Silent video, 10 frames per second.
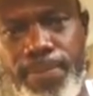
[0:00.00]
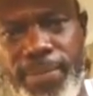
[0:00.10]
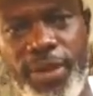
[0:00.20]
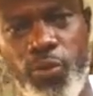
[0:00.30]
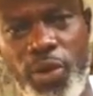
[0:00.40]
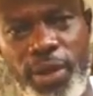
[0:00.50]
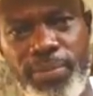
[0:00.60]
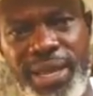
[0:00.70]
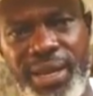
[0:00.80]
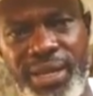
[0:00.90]
Big
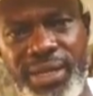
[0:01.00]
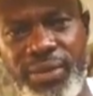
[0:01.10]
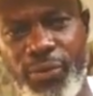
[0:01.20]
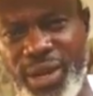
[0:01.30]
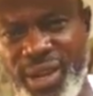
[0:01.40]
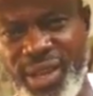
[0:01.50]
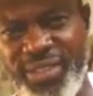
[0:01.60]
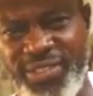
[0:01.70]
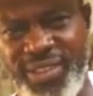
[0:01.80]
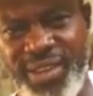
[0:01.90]
watermelon with a lot of
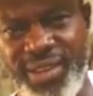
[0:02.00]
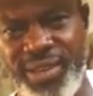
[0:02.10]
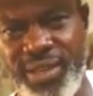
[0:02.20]
seeds,